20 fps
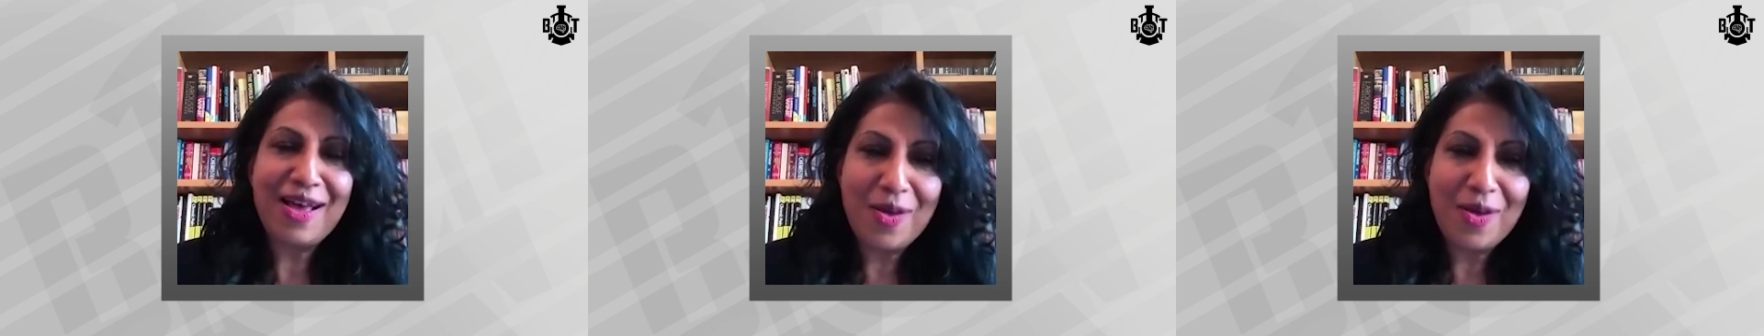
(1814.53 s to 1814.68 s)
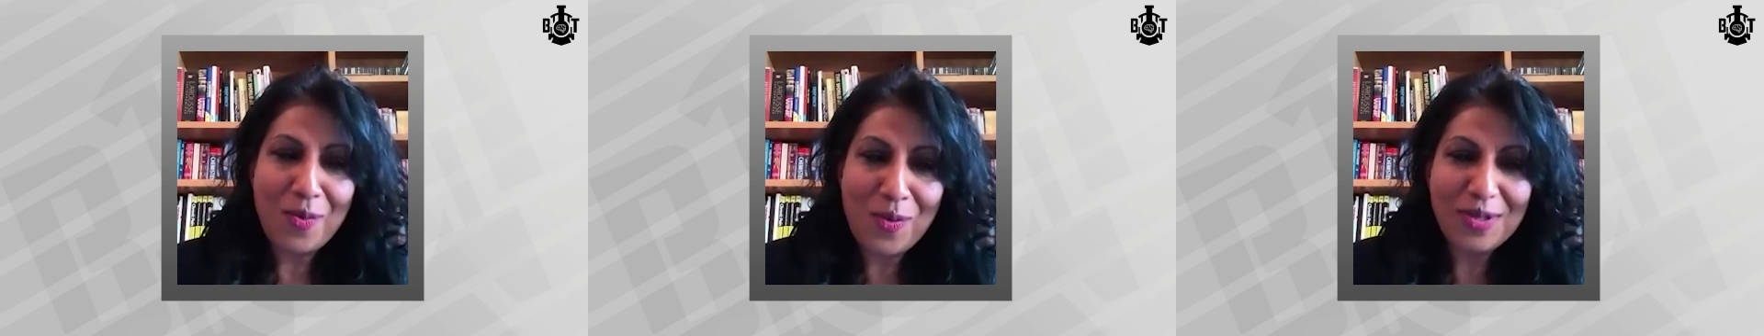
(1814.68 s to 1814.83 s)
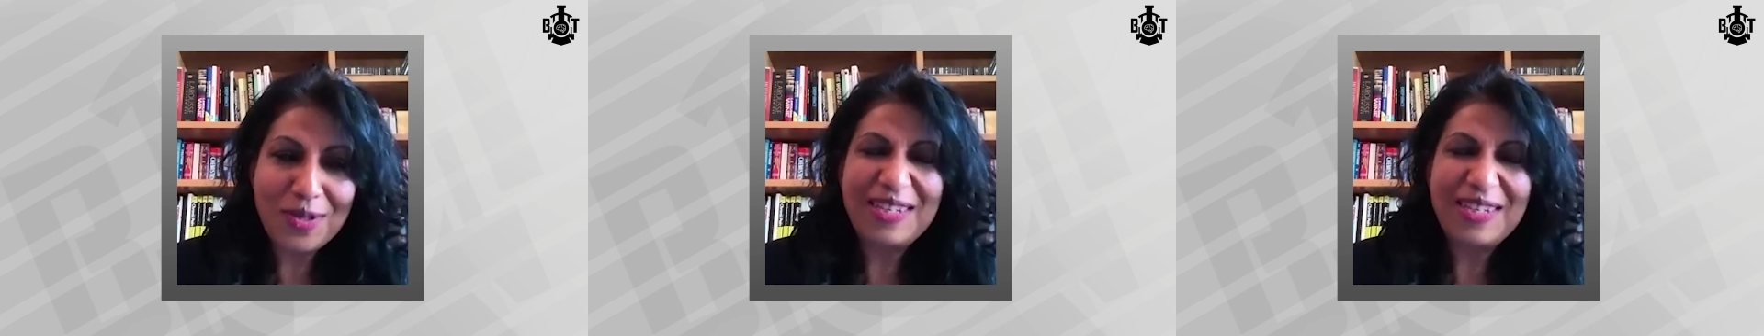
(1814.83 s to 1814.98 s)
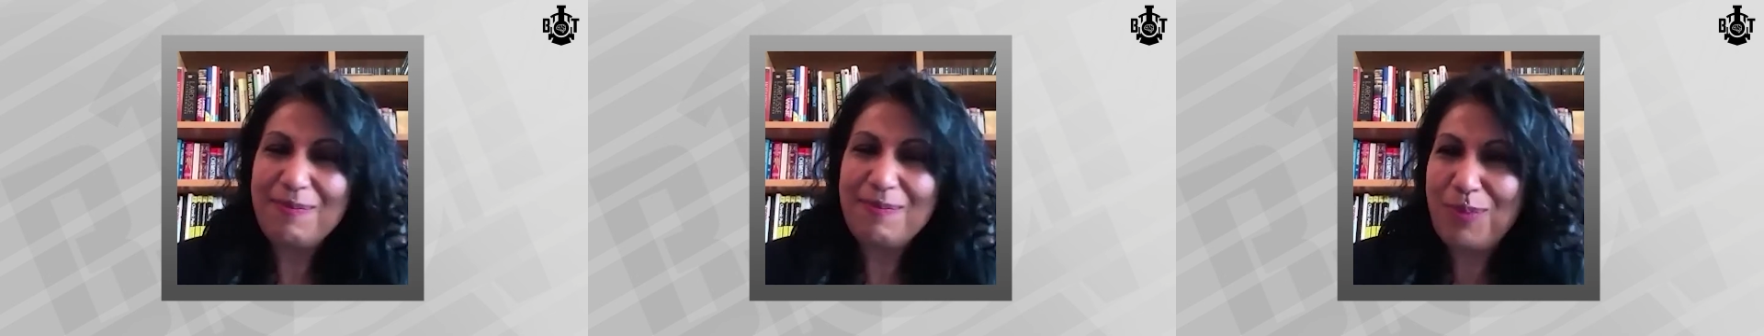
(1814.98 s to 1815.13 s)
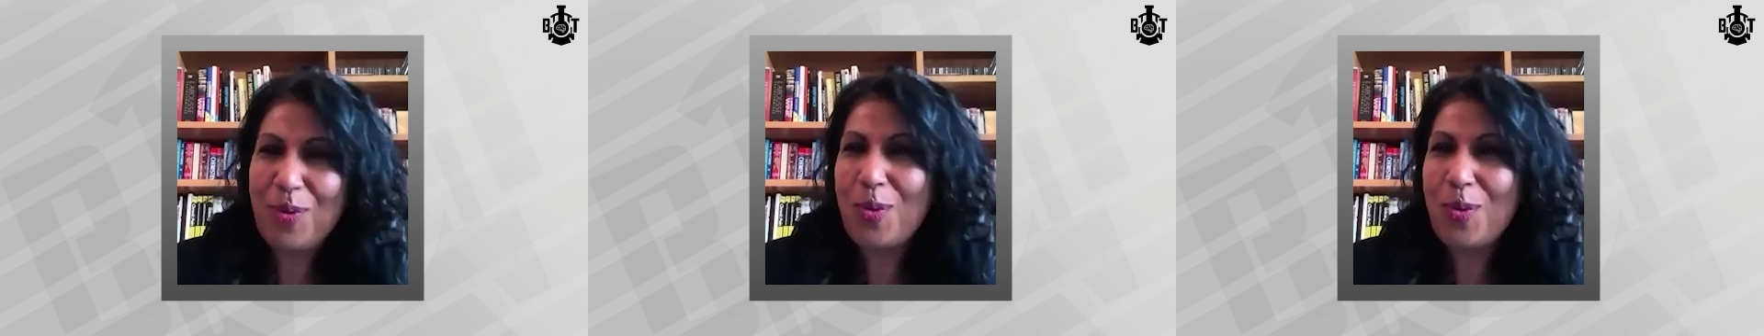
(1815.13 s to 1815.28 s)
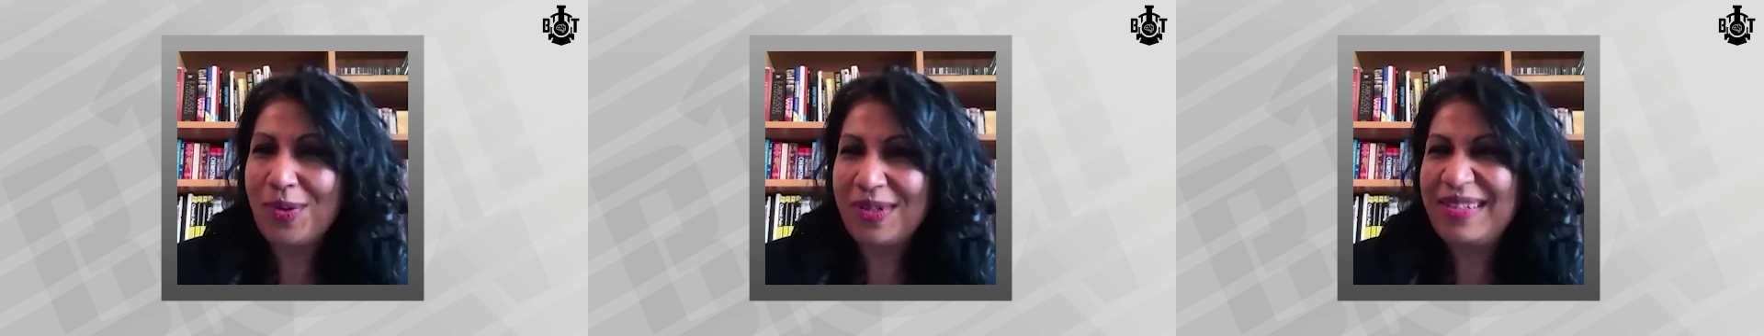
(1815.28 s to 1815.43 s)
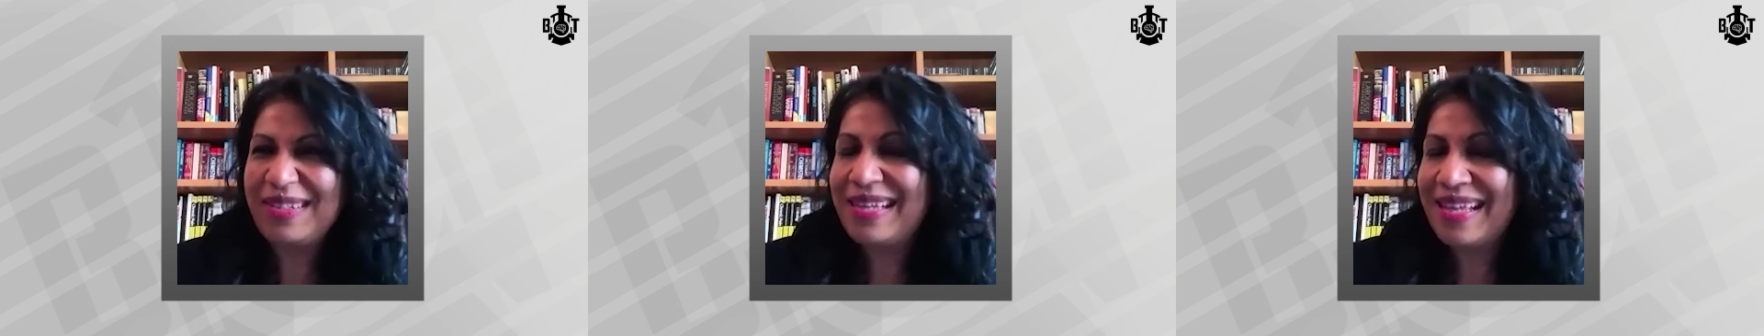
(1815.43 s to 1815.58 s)
what's
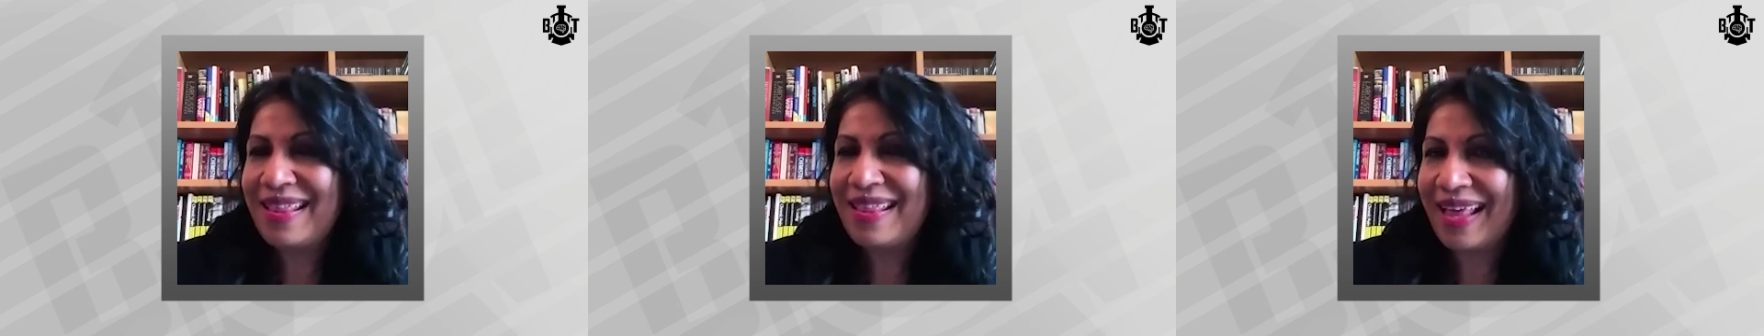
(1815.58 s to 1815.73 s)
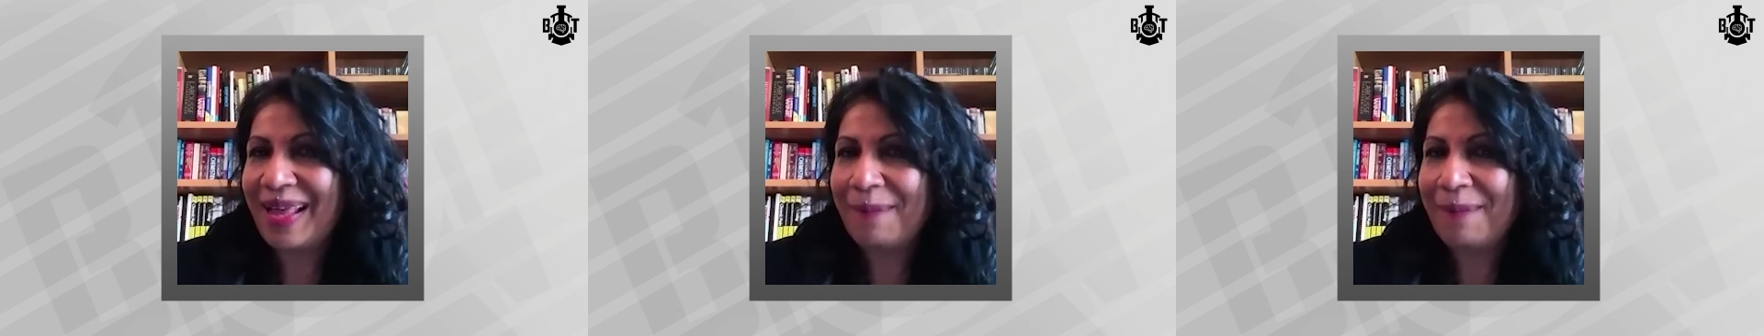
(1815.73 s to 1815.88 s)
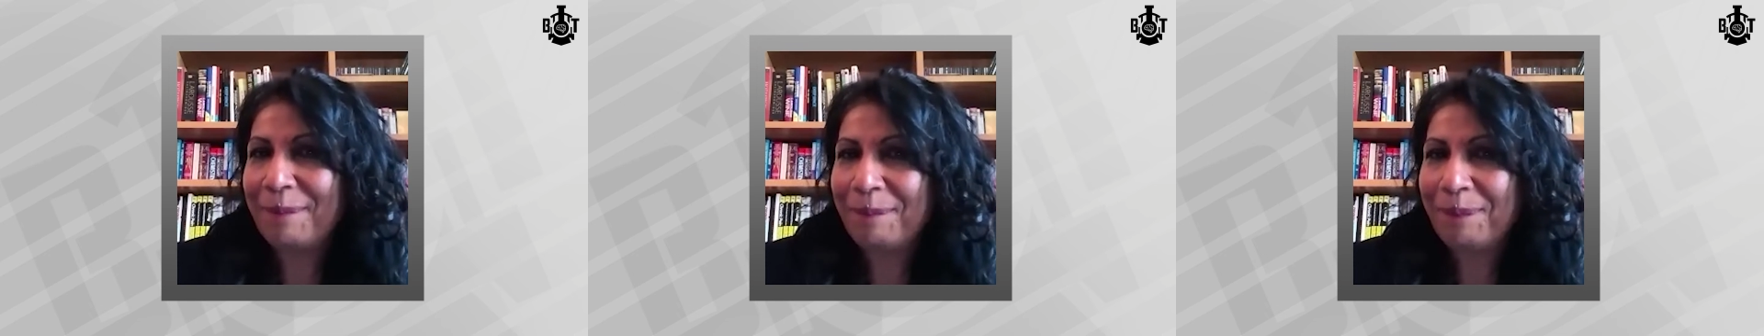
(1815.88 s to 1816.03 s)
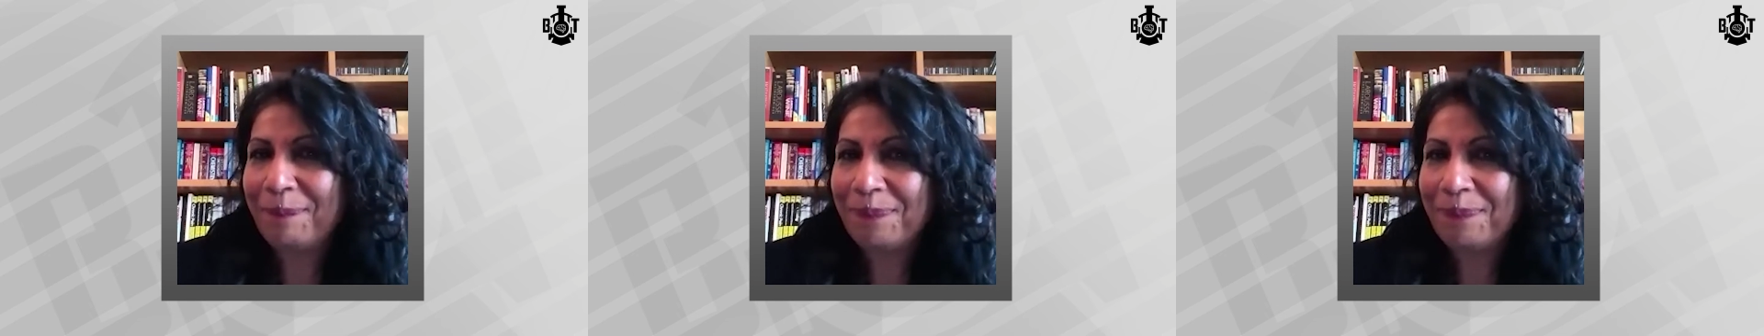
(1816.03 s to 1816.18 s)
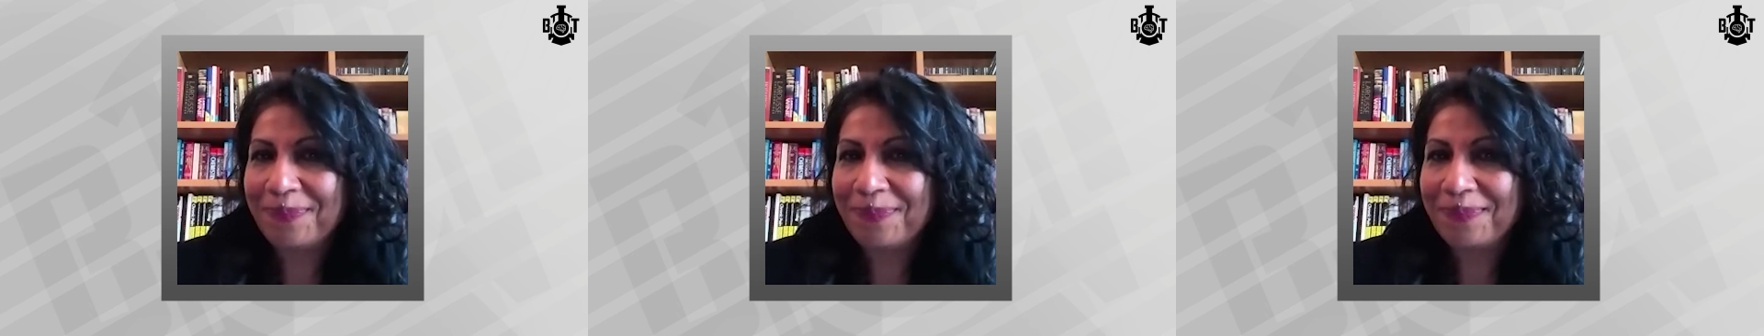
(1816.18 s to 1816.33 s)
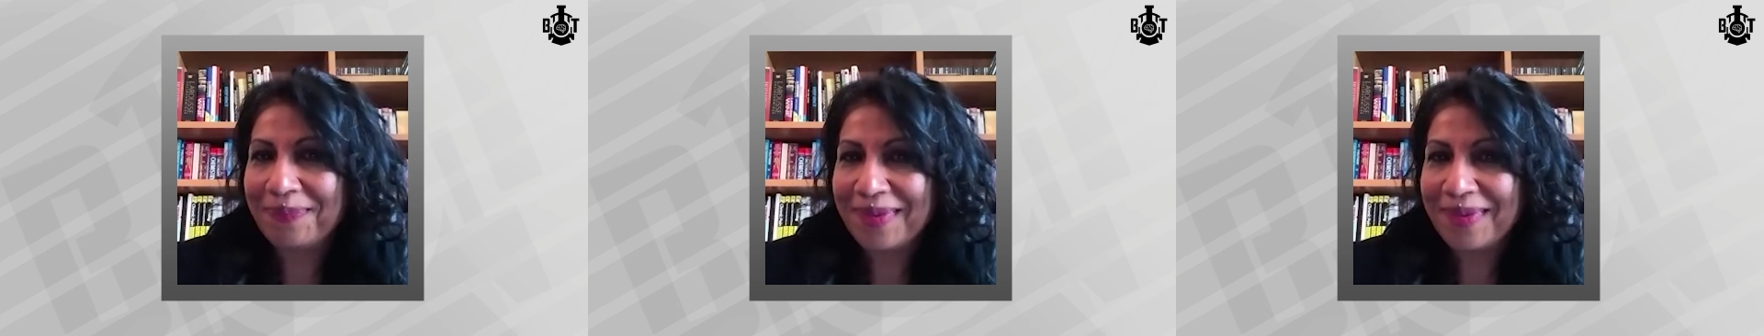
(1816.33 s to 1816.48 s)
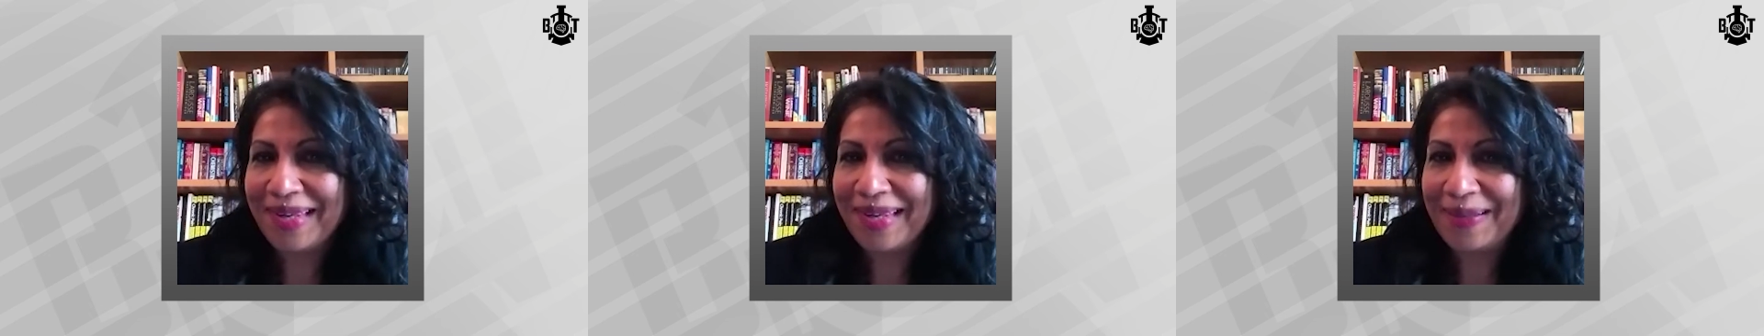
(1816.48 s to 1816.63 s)
important to them.
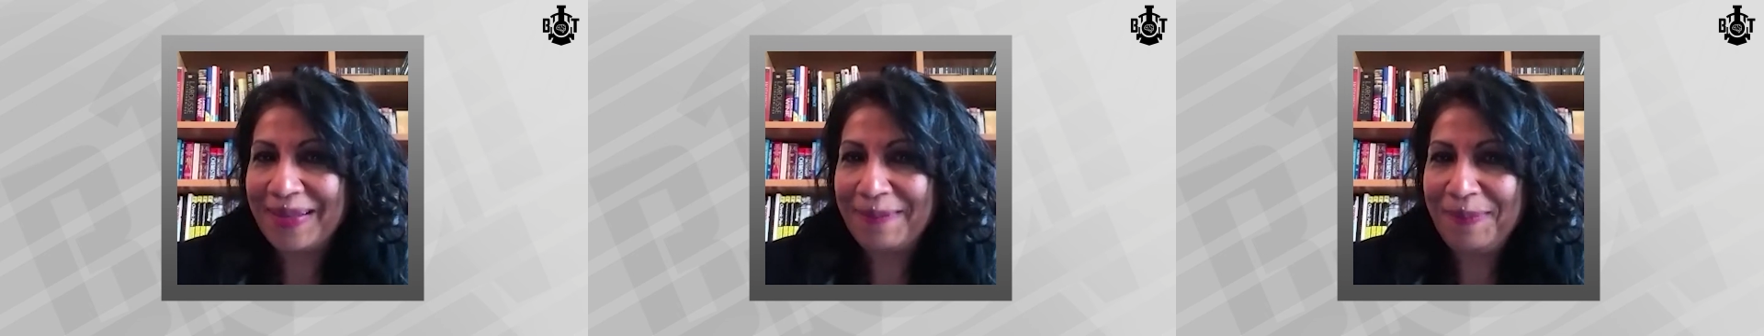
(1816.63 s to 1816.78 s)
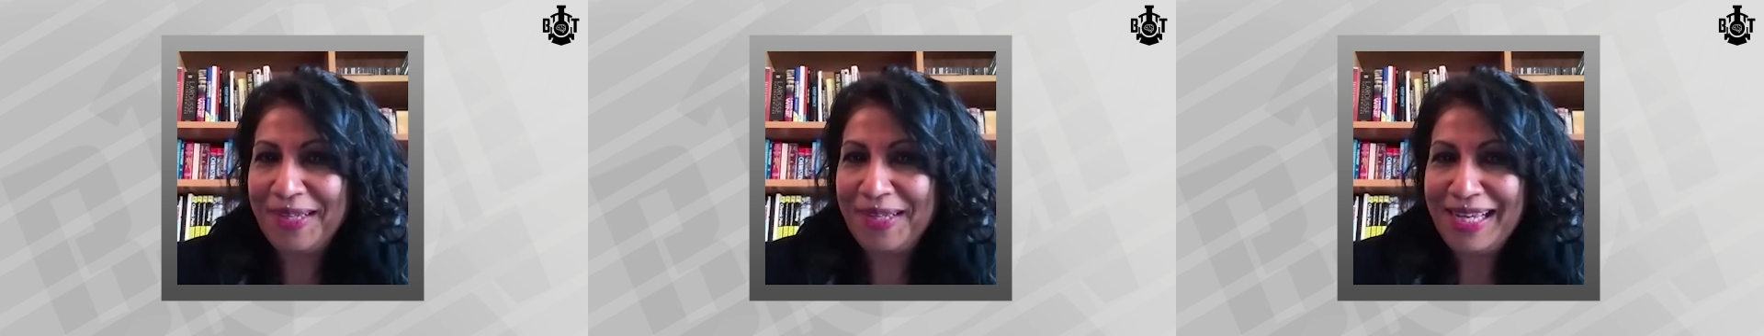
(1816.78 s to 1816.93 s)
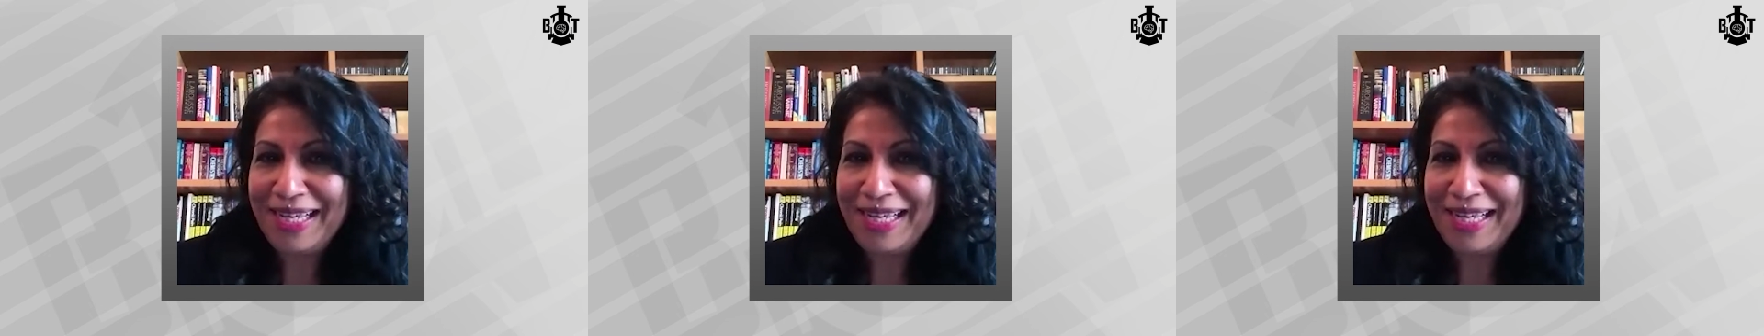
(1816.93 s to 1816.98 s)
Yeah.